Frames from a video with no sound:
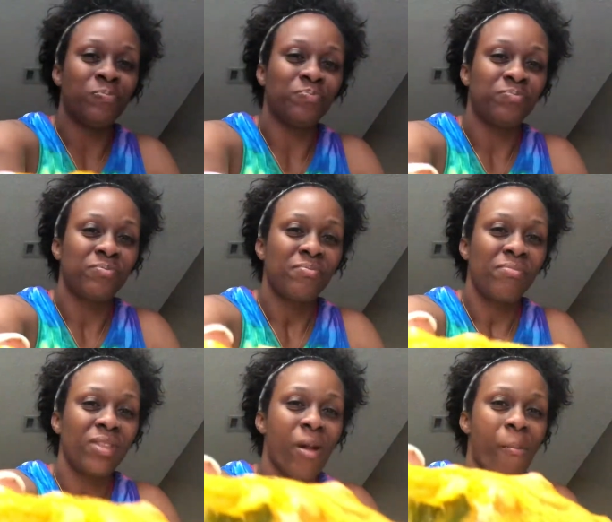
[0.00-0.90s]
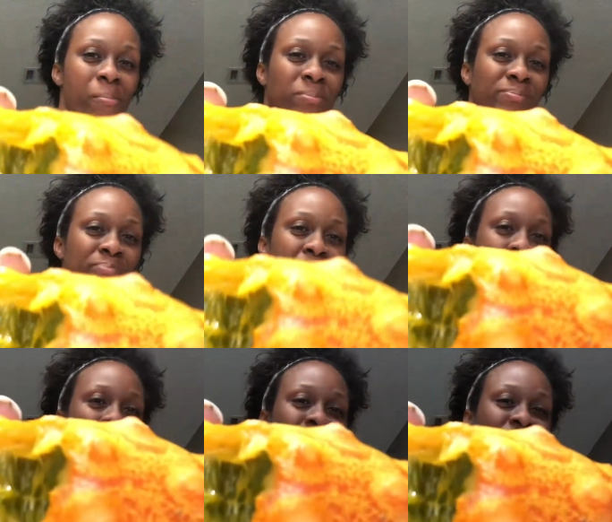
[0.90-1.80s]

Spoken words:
Nothing is said.